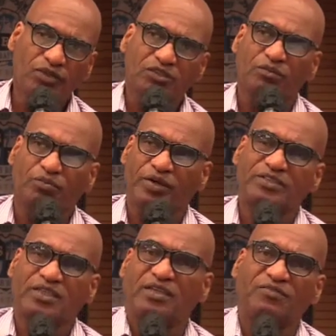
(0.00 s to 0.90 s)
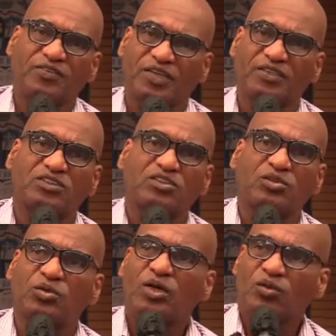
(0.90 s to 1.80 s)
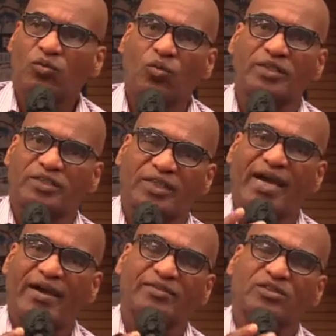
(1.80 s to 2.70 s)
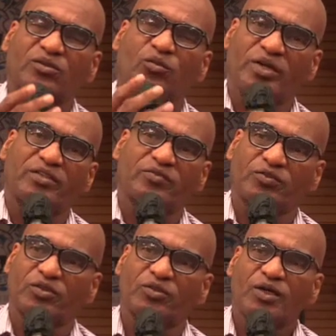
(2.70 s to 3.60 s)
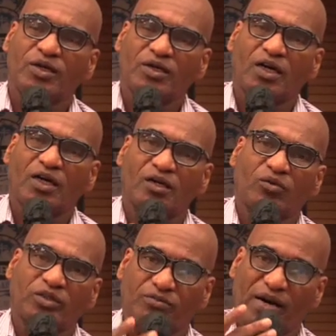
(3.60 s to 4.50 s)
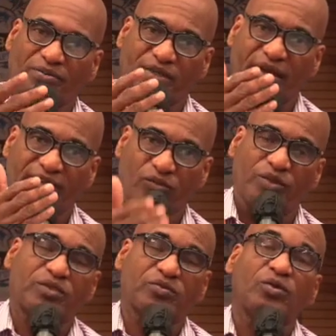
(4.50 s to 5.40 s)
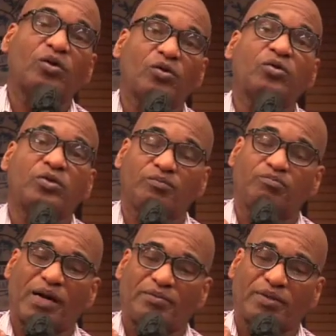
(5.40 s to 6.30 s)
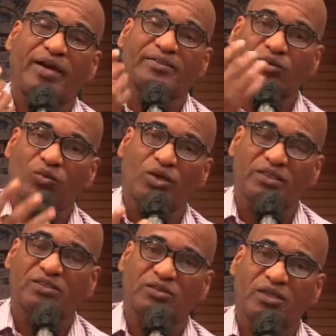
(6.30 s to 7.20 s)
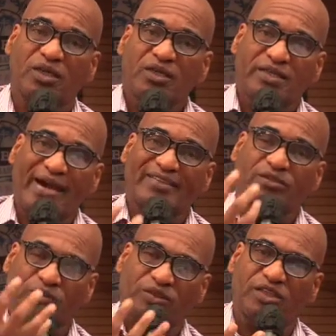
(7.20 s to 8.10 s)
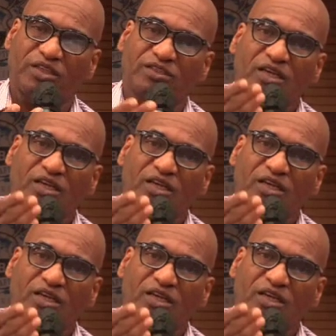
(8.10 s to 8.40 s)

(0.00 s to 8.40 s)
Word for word: to bring significance to what the character went through, what the Bible character went through, or who the Bible character was, or the characteristics,